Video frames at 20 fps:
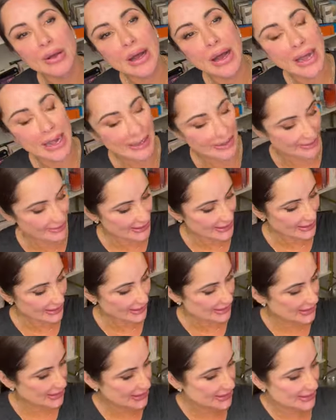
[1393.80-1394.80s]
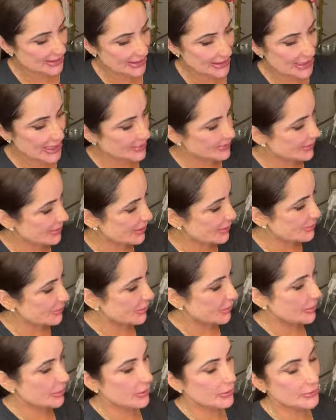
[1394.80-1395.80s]
I think it's just to keep them,
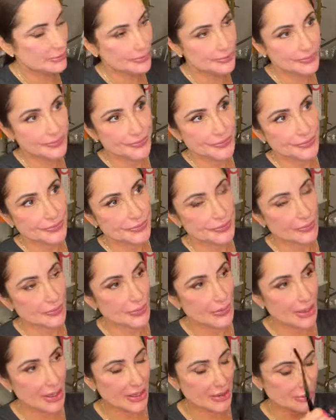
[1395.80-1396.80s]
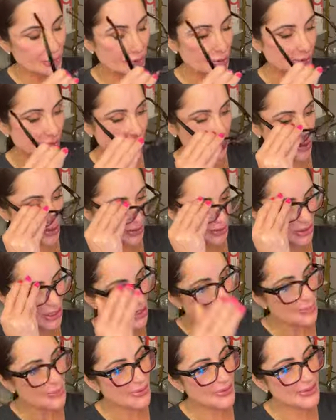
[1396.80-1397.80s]
I don't know what they're called,
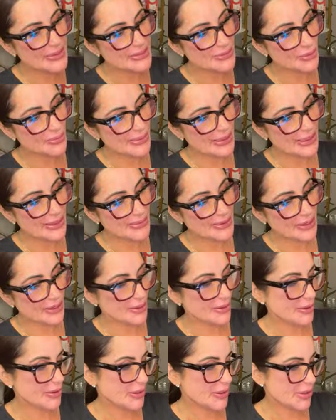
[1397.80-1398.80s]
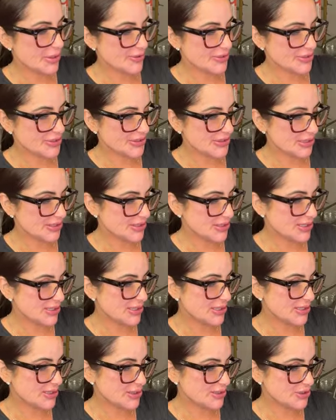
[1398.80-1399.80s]
but these will be in there. They're
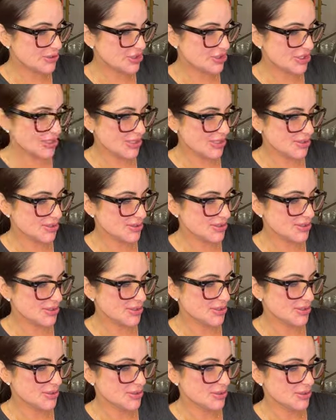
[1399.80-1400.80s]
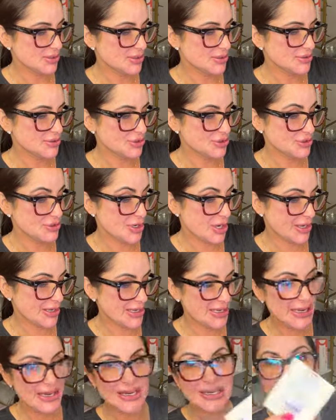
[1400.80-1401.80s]
silica gels. Do not eat,